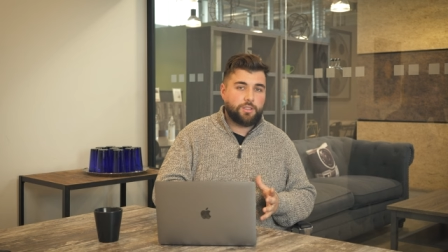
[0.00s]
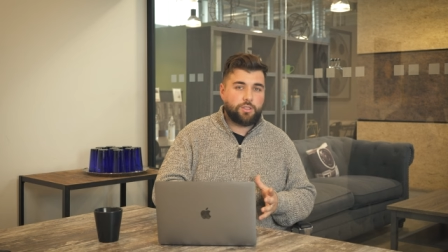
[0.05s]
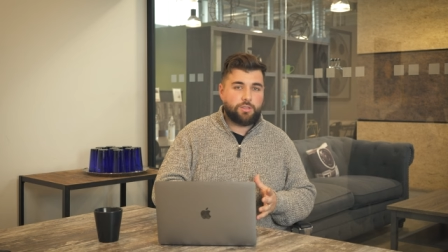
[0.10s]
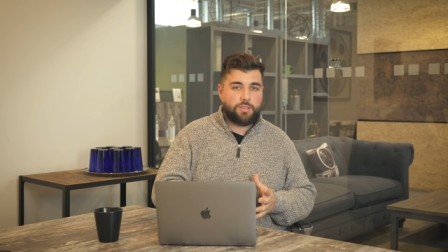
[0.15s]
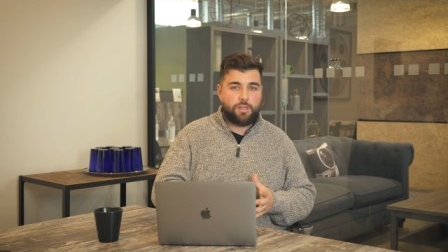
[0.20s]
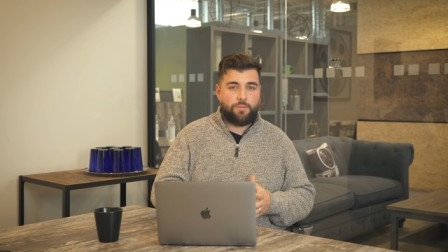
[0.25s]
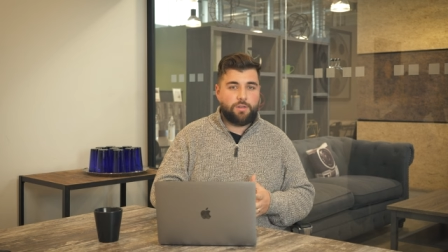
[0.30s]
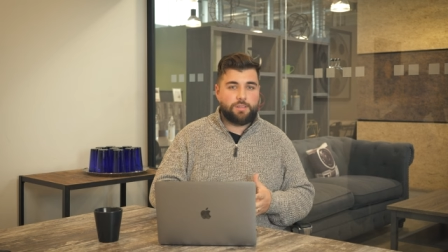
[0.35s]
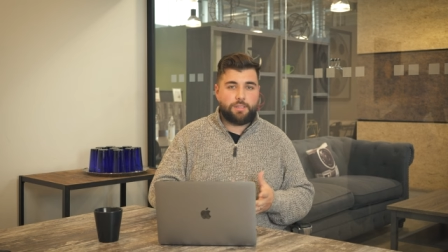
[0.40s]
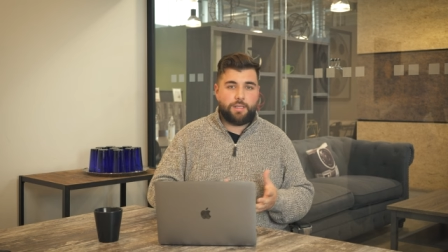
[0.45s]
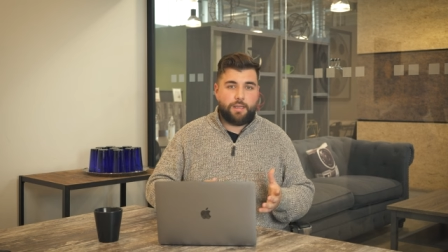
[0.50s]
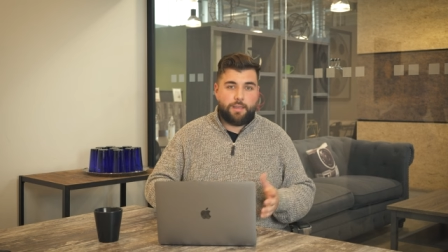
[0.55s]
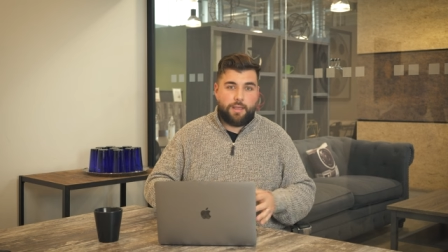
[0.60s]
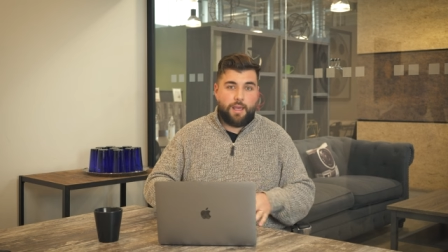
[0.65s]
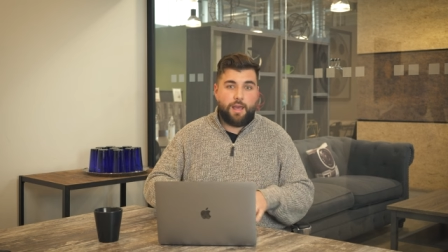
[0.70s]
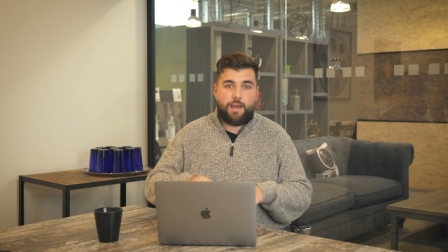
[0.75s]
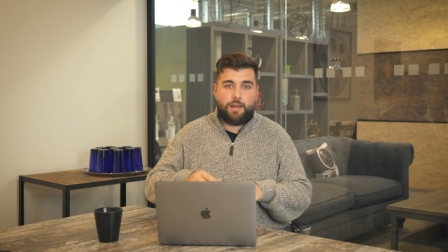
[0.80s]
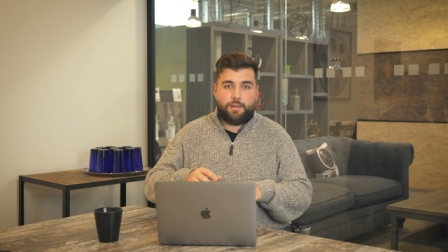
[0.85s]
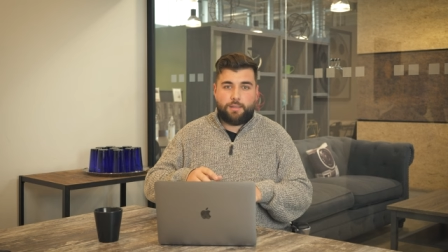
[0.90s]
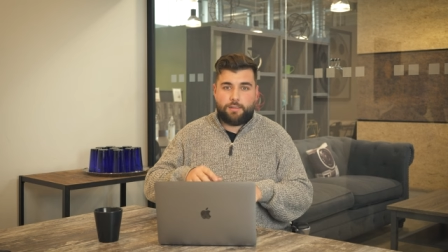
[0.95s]
So someone's like,
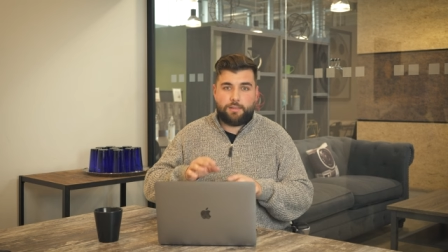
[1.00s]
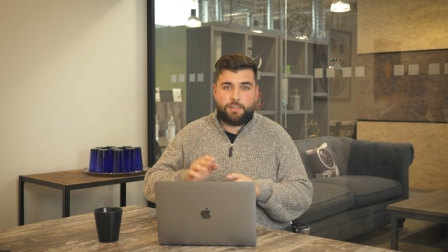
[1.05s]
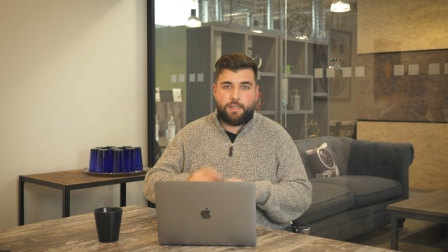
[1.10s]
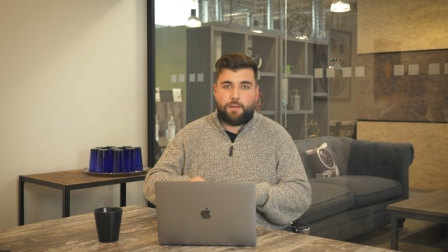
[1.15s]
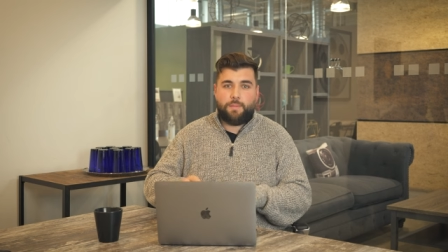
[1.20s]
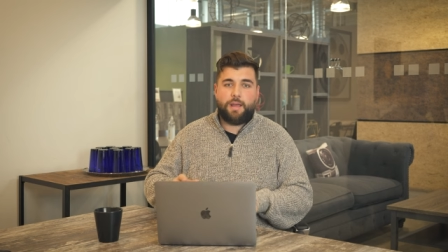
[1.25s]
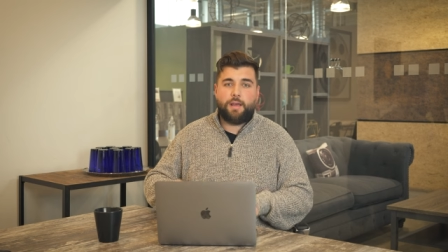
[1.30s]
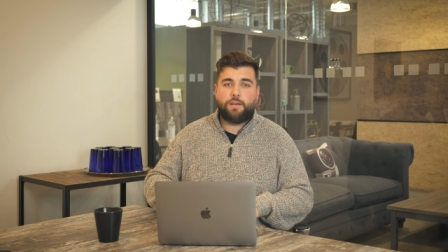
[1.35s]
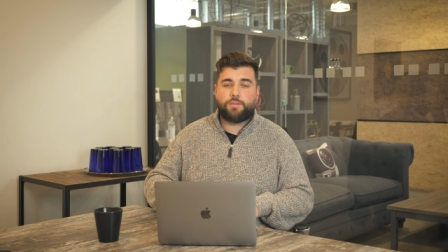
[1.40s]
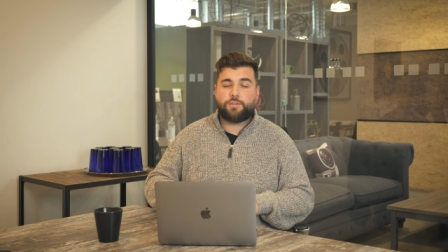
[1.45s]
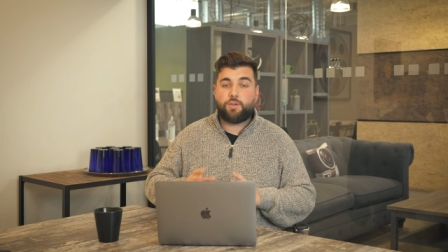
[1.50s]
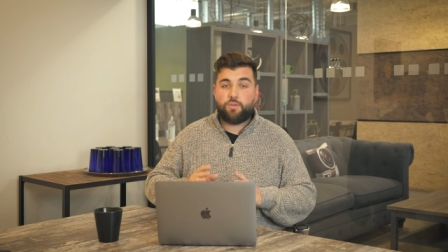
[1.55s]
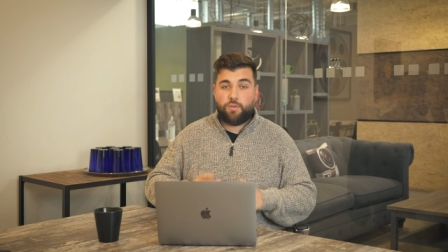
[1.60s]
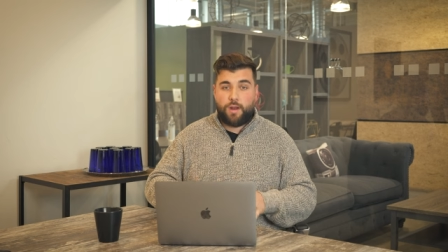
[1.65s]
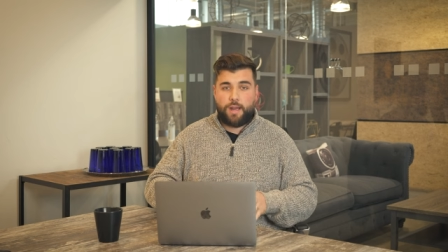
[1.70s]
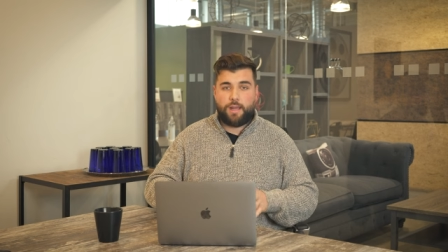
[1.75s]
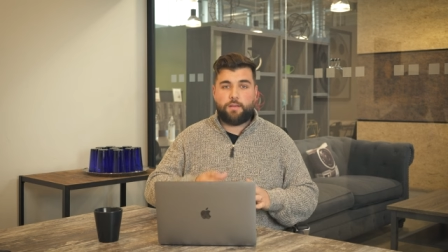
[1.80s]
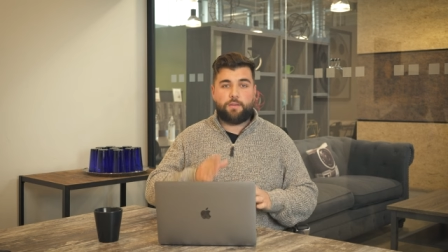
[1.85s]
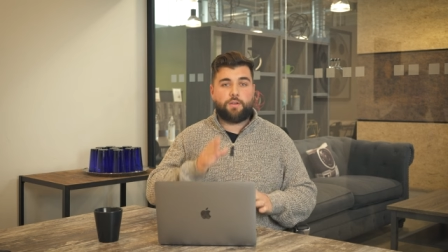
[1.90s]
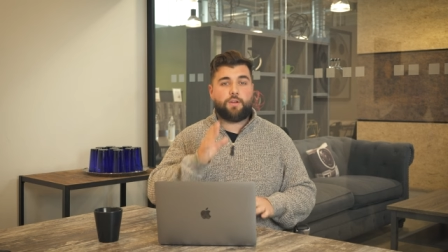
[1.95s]
yeah, I need to sell my house.
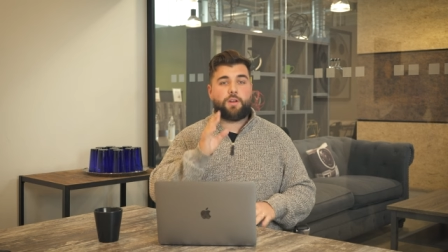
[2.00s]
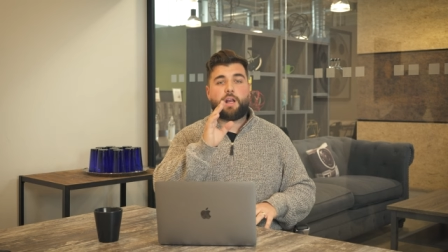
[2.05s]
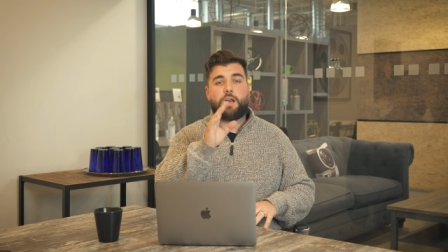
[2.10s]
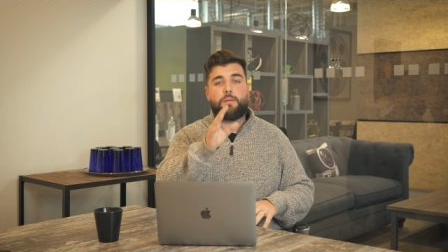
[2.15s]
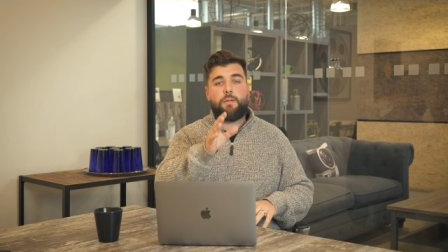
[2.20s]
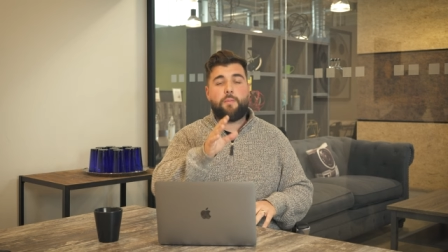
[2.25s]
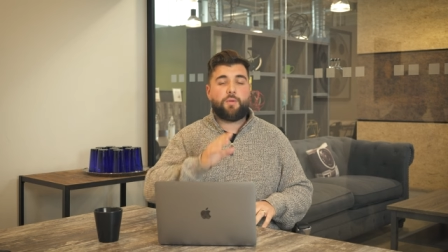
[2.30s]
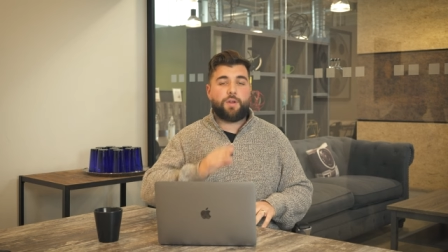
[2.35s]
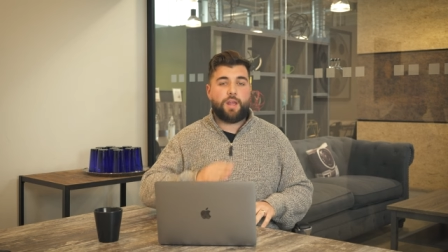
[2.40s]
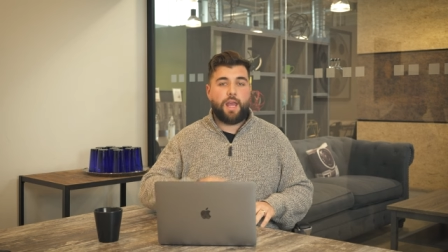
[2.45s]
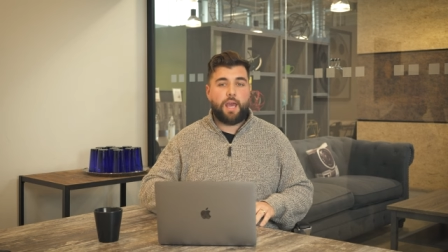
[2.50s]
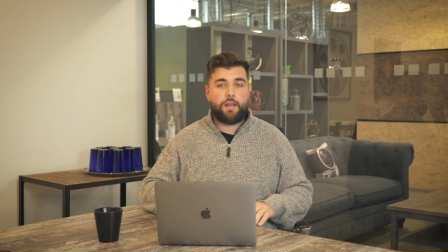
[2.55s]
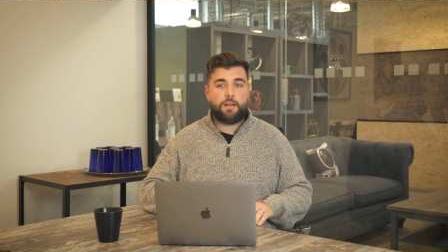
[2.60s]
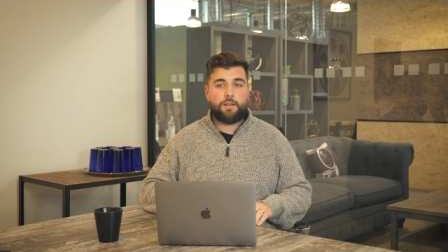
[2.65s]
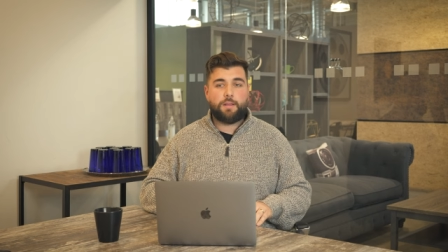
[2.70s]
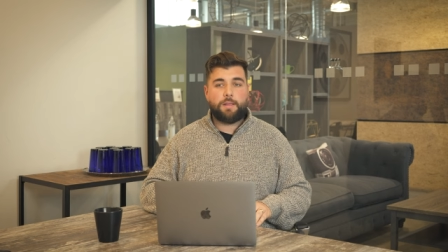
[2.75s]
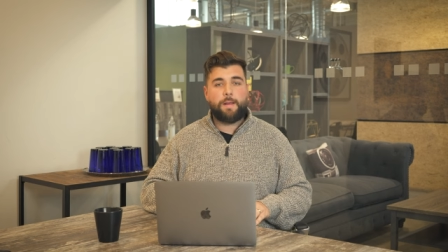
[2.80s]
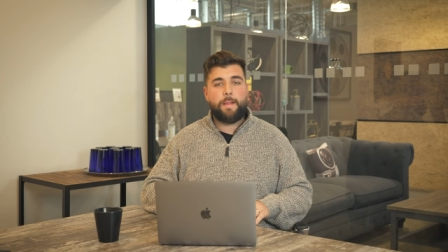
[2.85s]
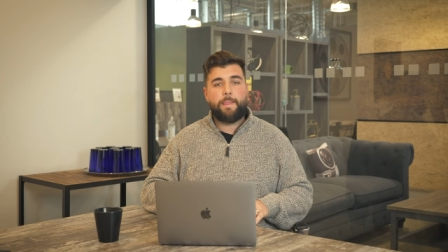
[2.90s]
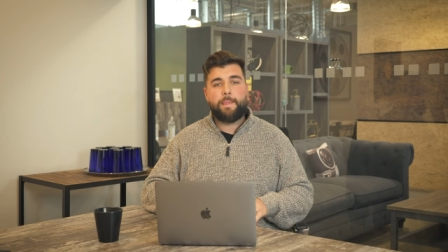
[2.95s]
Great, you're gonna come up
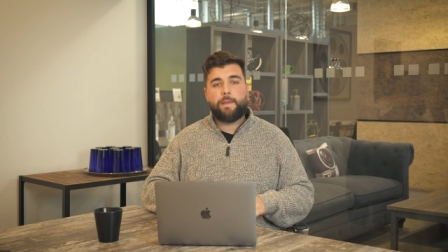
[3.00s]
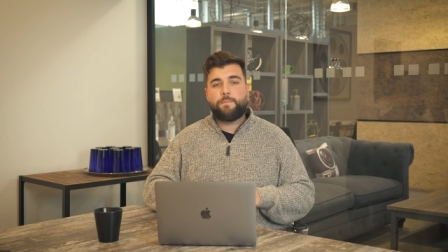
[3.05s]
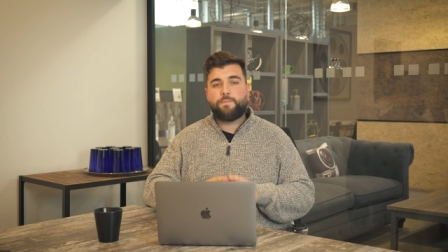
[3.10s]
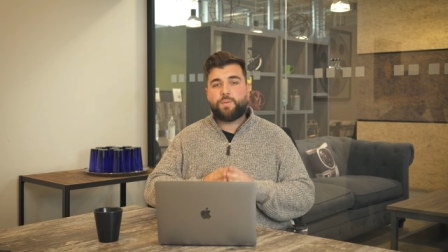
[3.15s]
organically,